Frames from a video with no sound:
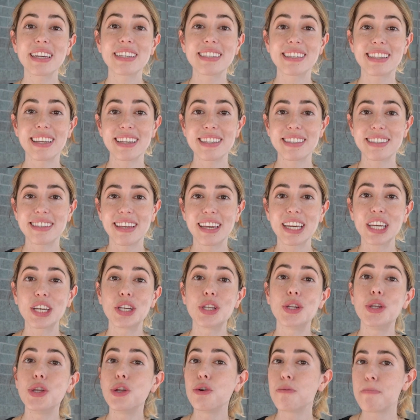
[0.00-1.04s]
existing
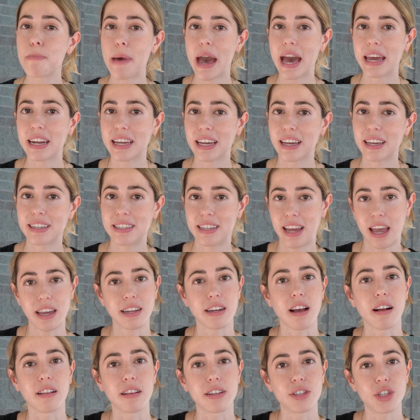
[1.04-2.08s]
pneumatic
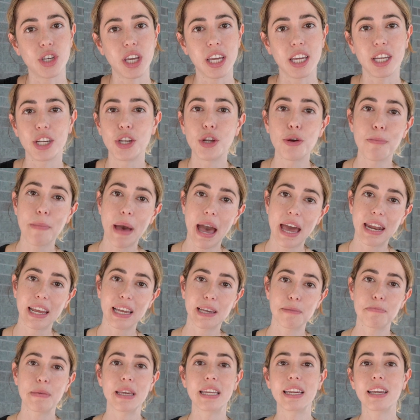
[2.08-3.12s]
technology.
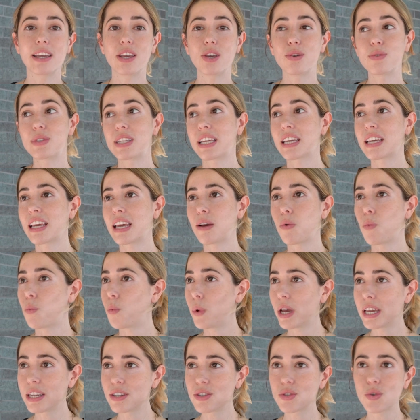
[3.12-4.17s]
Pneumatic meaning using
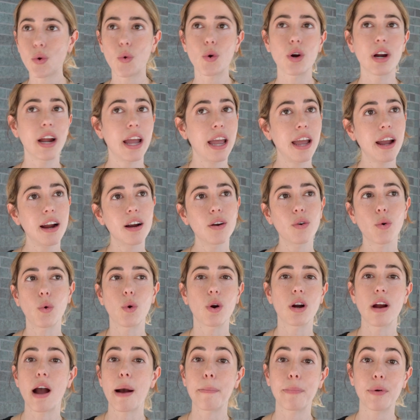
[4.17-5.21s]
wind or air
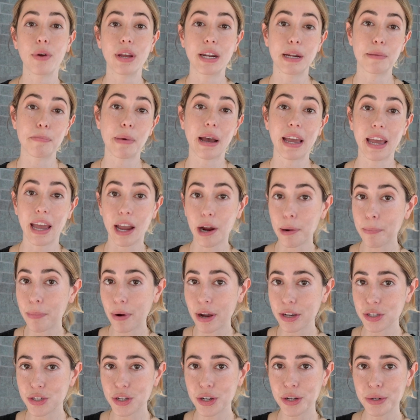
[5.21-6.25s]
or operated by air
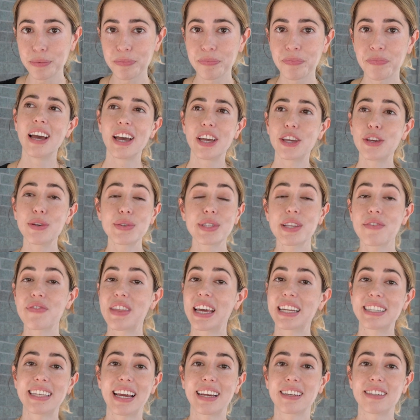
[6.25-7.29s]
pressure. Use of
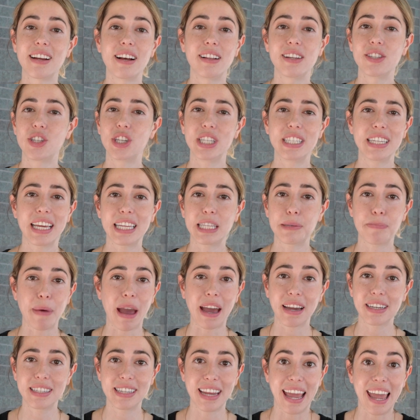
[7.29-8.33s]
that technology dates
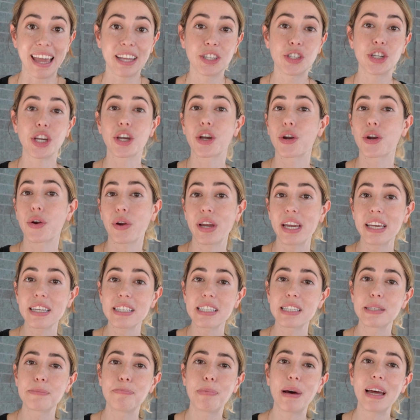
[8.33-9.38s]
back to ancient Greece,
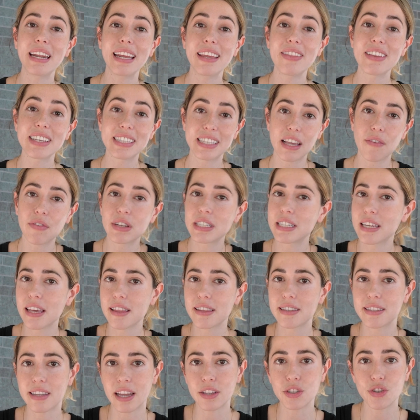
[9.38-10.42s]
but in the
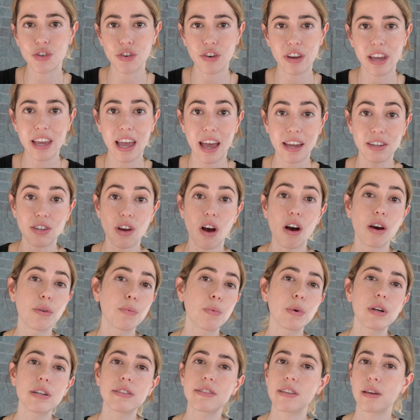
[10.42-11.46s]
17th century and
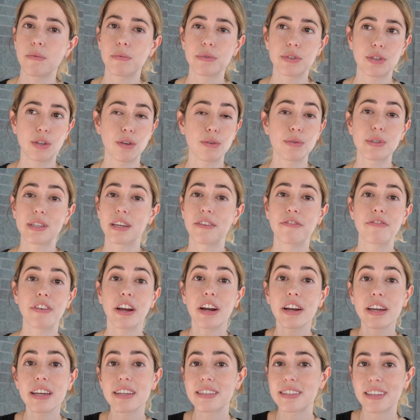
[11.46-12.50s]
onwards, it was used in
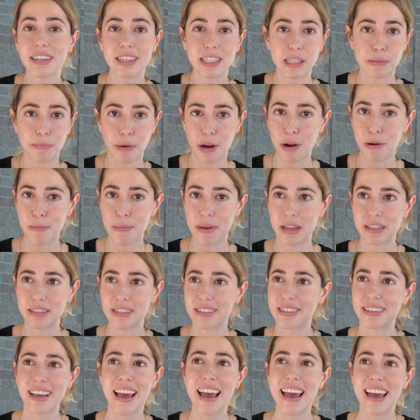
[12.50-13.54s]
various experiments
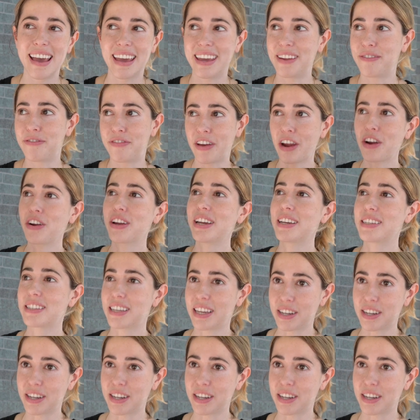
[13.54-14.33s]
in various